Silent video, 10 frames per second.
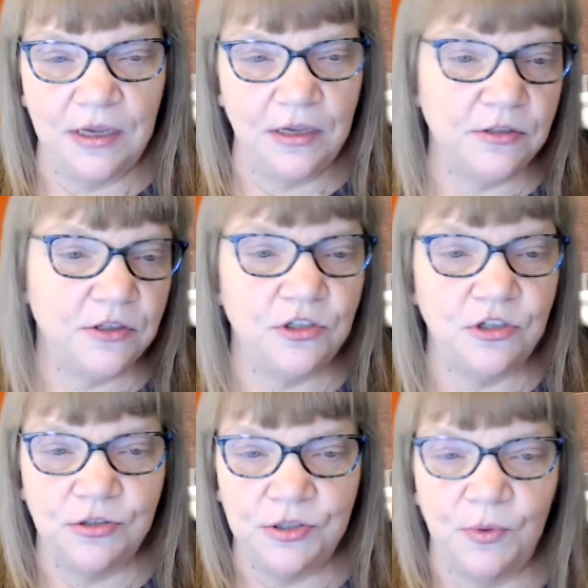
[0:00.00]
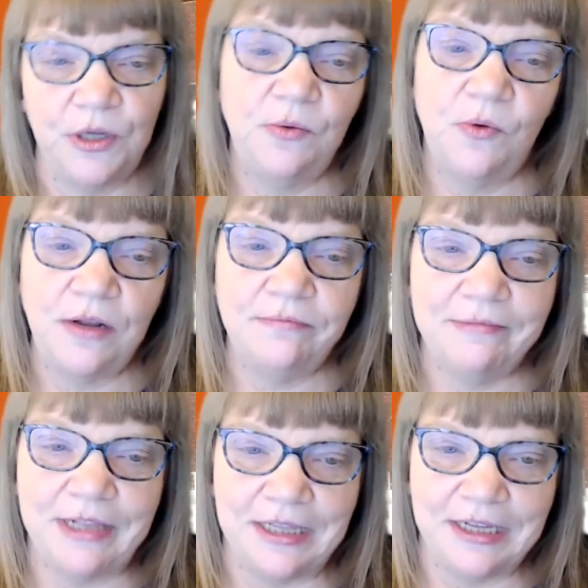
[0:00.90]
is choose the one you want,
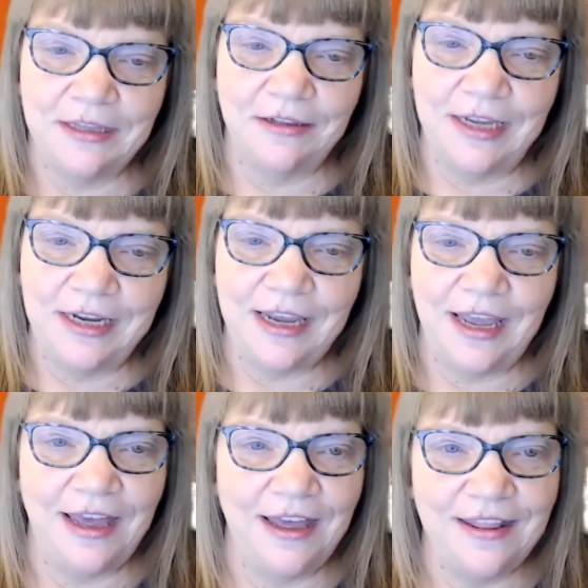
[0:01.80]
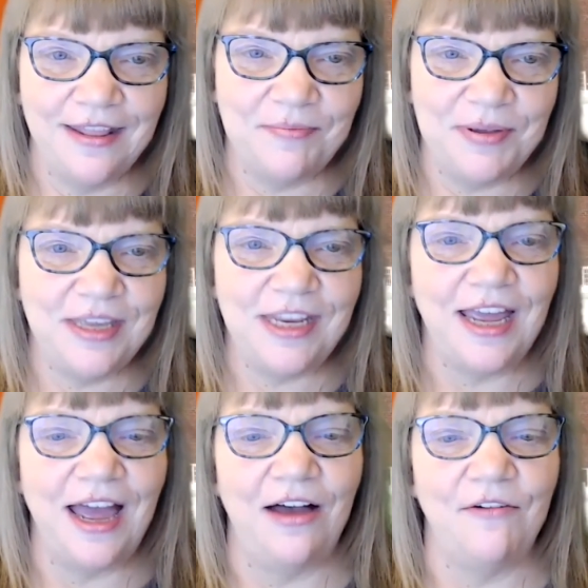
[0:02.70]
click the link, and the
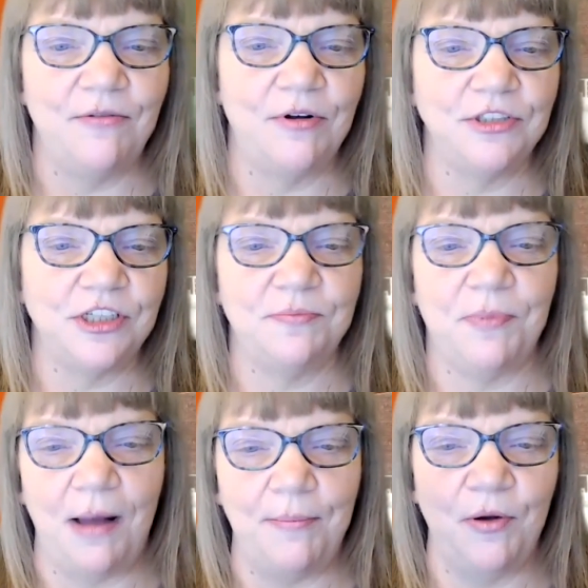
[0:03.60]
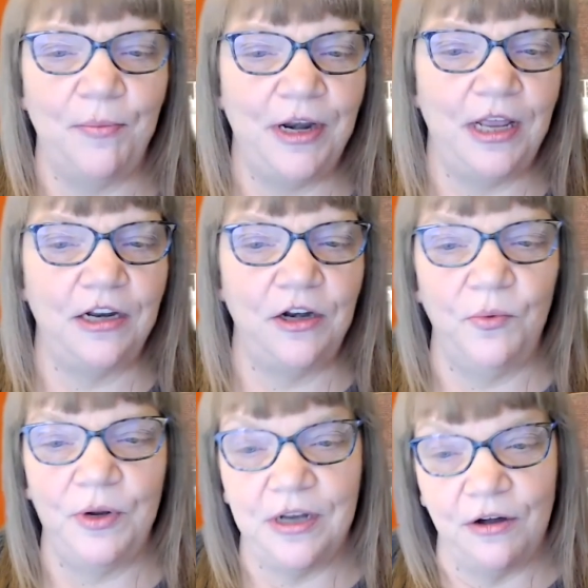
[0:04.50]
PDF will just pop open in a new
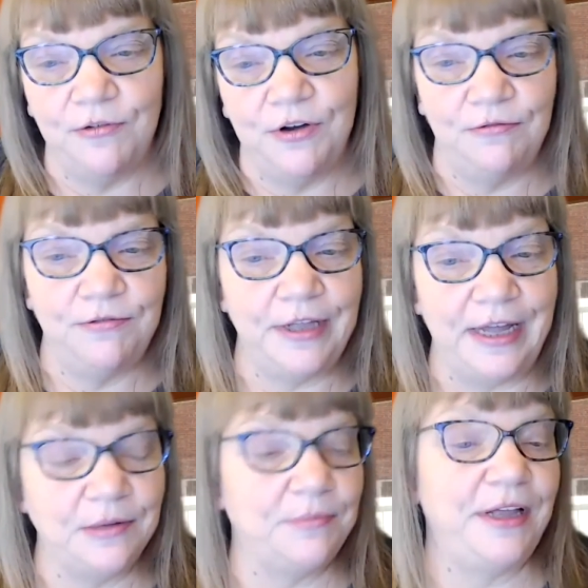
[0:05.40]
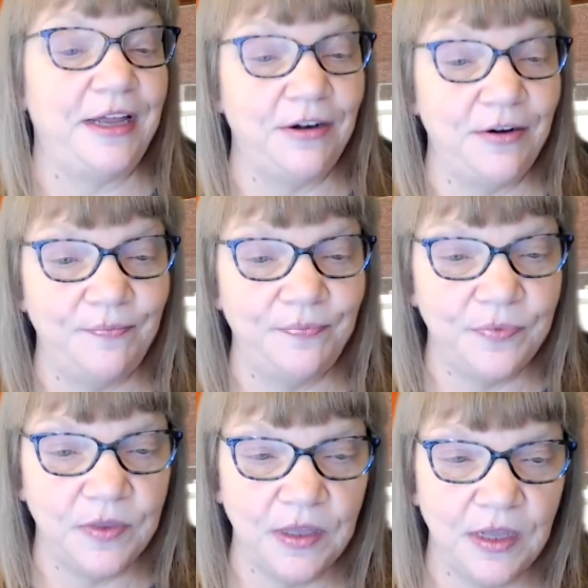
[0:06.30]
window for you to fill out the planner.
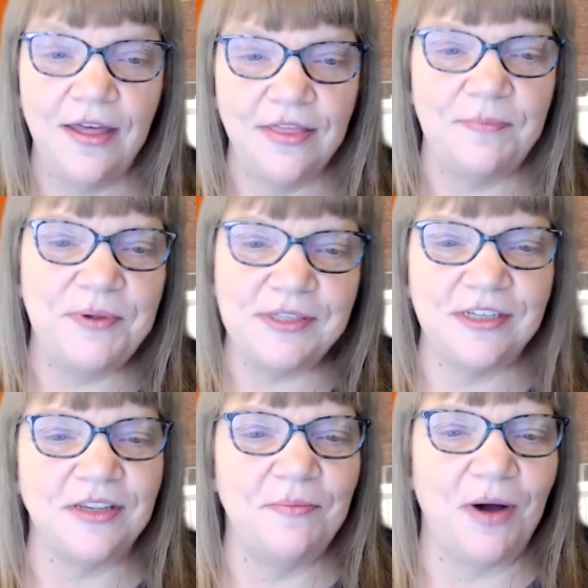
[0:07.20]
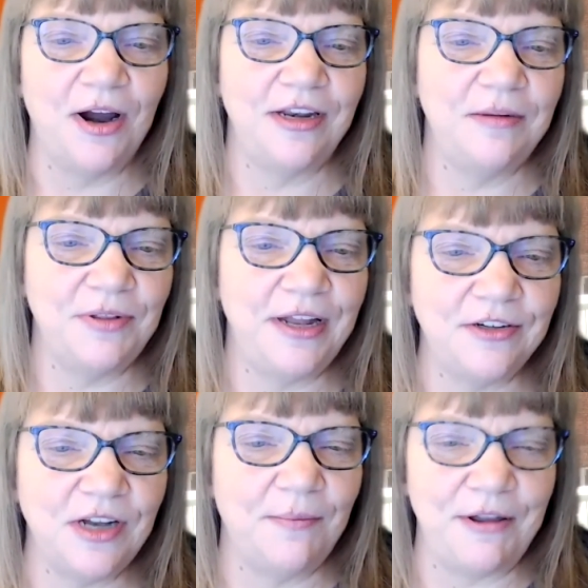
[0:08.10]
The business and marketing
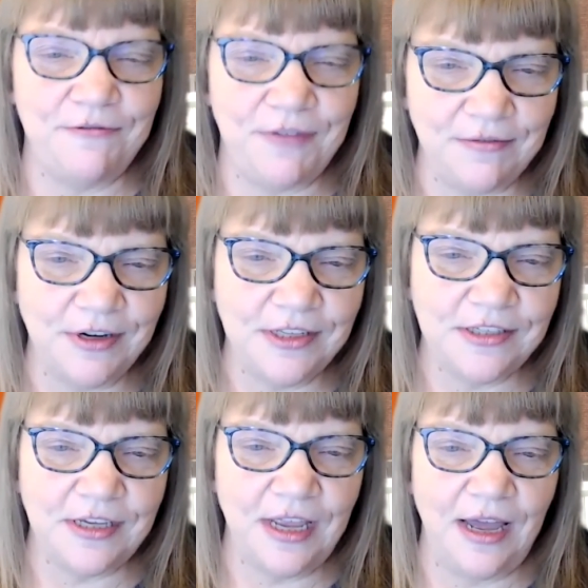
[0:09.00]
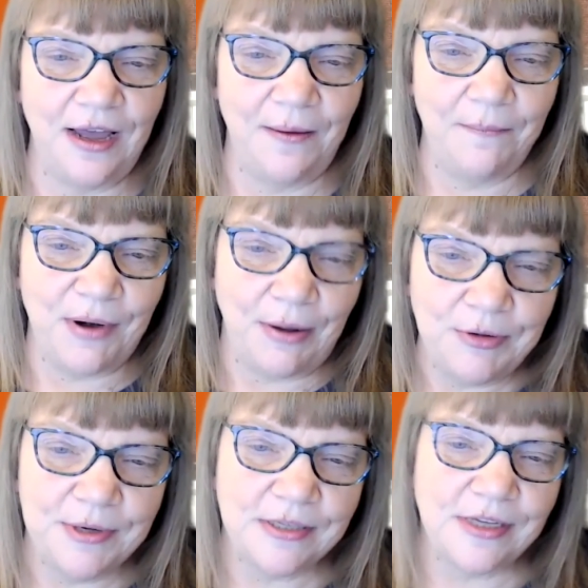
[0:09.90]
planners are my favorites, probably
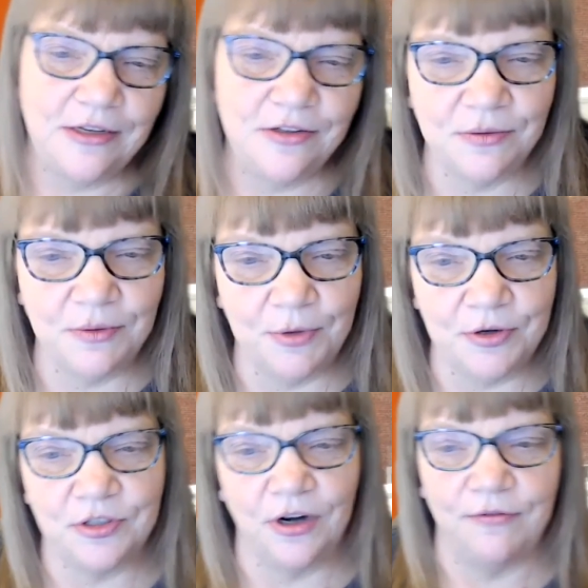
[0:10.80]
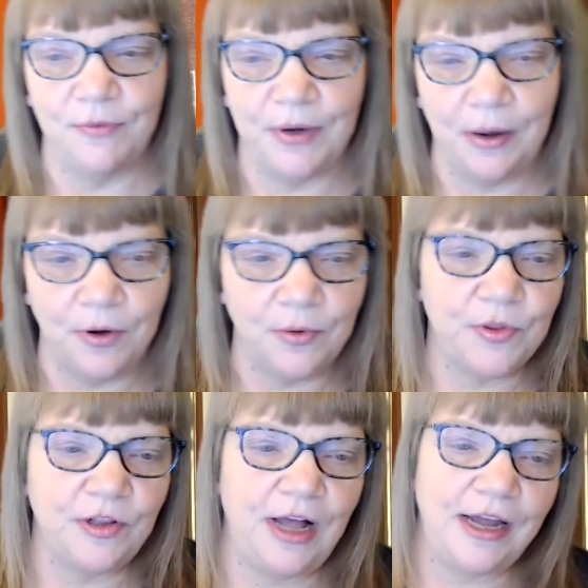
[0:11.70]
because I use them the most often when I work
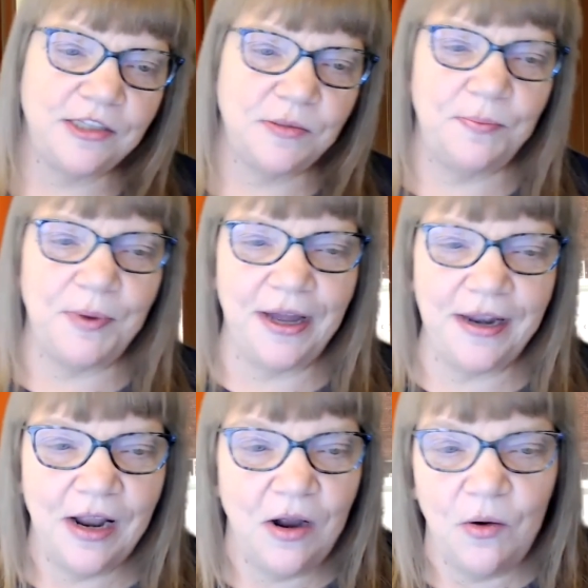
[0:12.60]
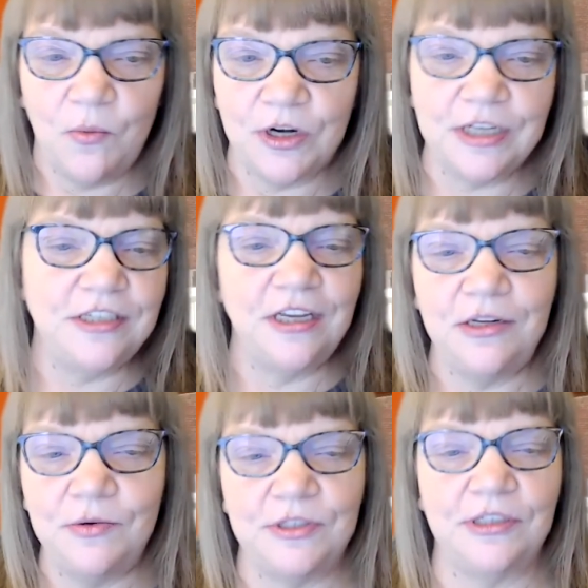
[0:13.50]
with clients, but we're
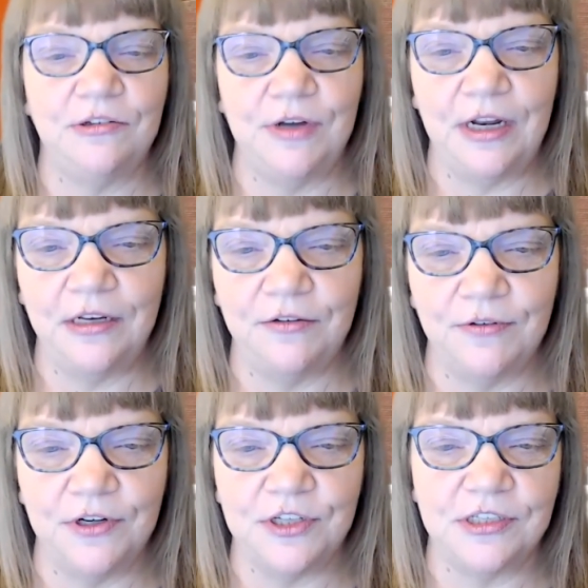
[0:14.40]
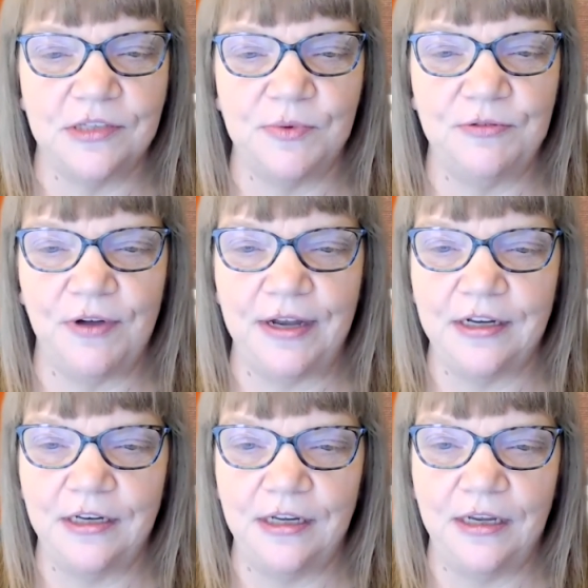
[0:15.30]
continuously creating new versions as we find
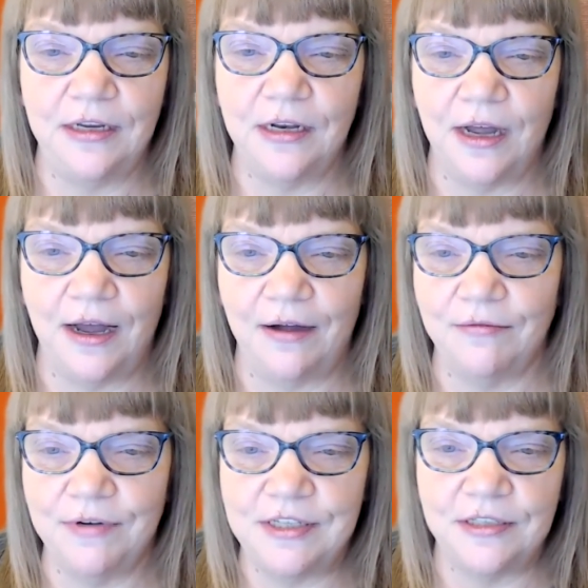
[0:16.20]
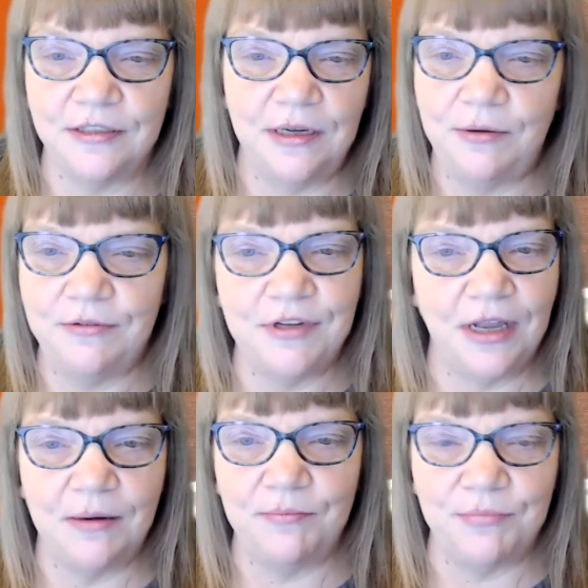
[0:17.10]
a need. Recently, we've
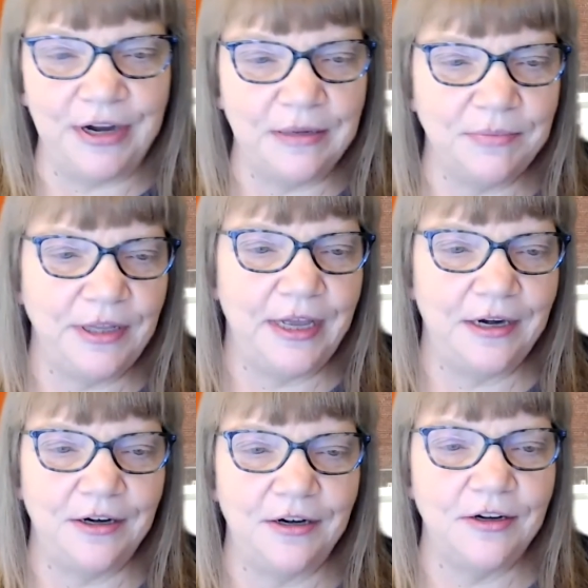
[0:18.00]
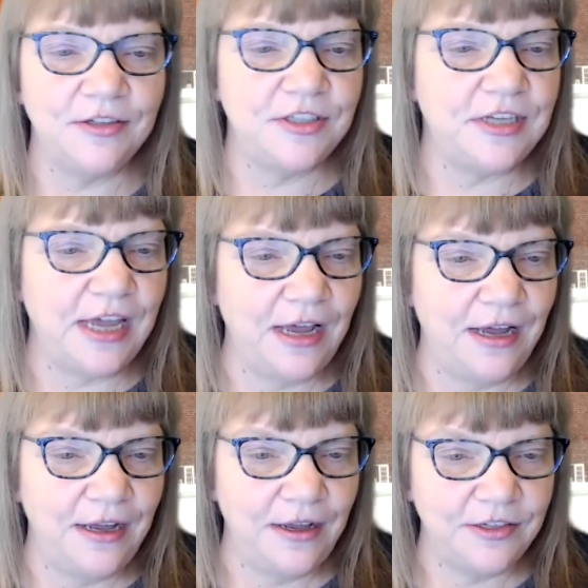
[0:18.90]
done a brand planner,
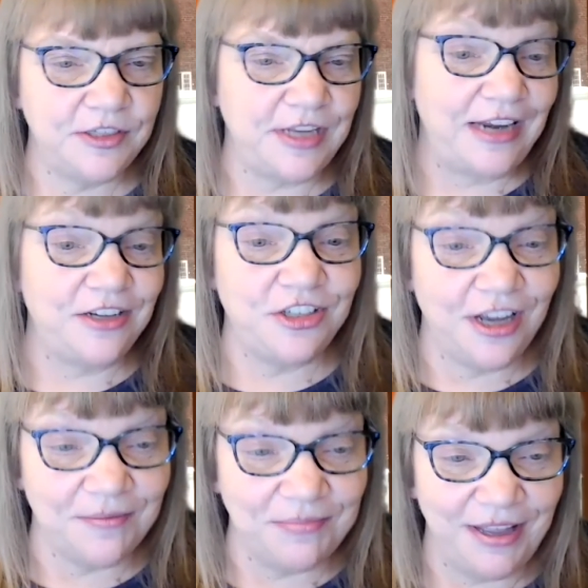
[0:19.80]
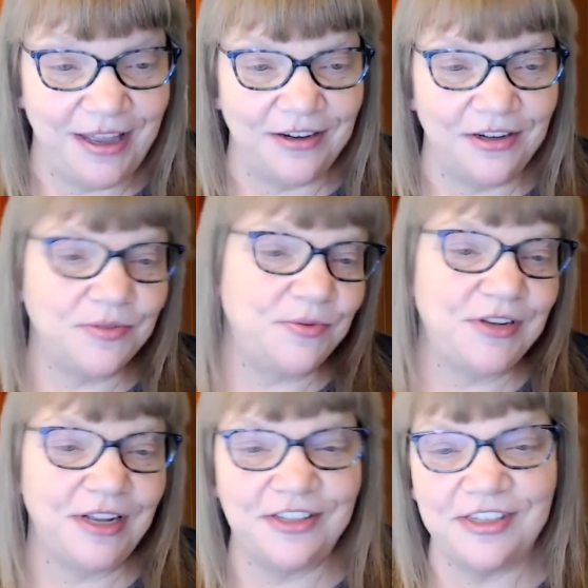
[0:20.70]
status check planners, we've
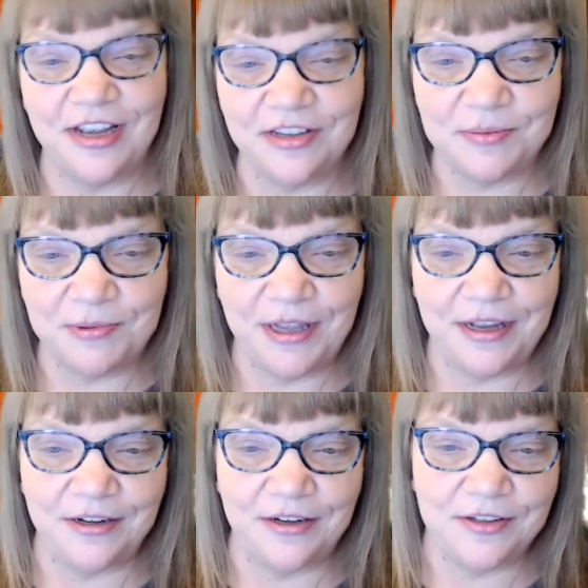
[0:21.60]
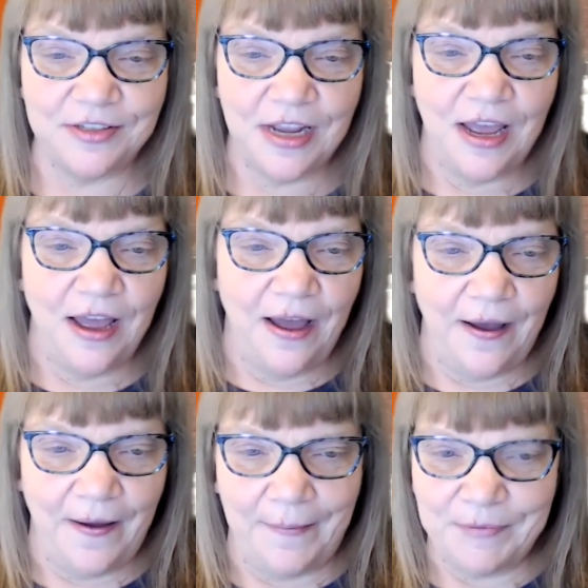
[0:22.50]
done sales planners.
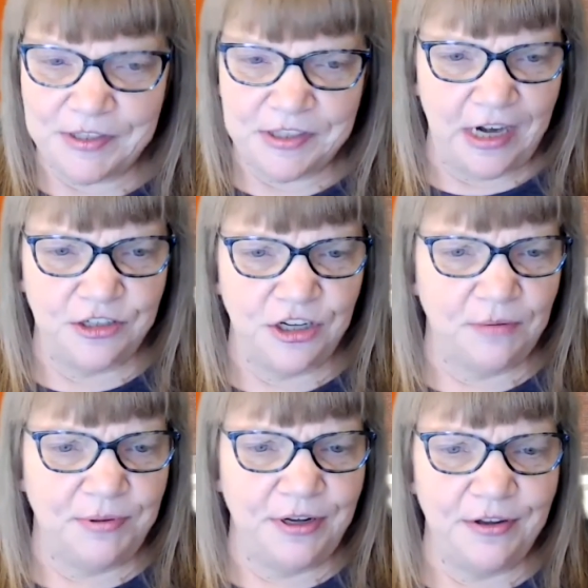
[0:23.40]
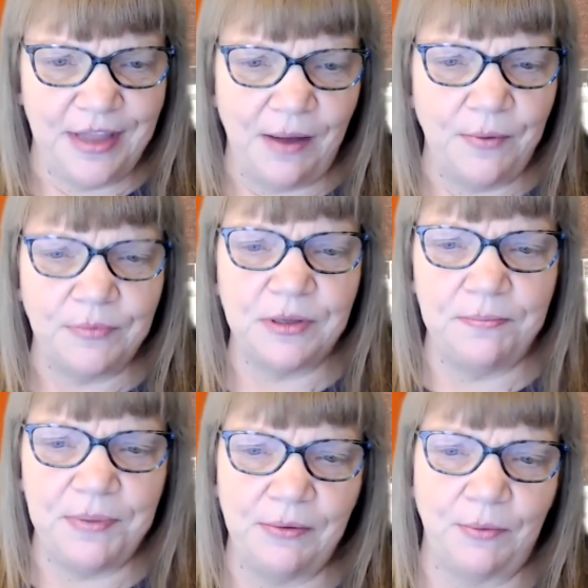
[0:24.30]
The status check planner, that one was a
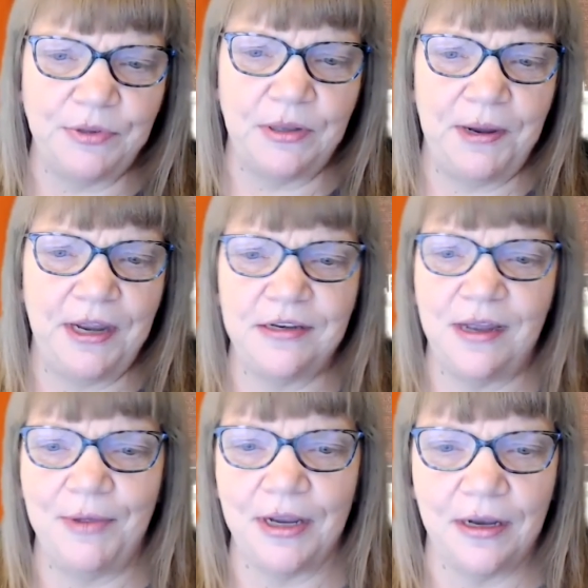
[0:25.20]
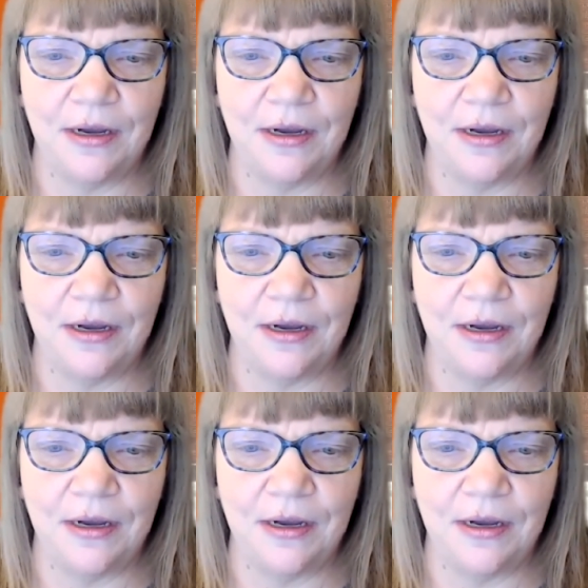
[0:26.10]
big one with the pandemic.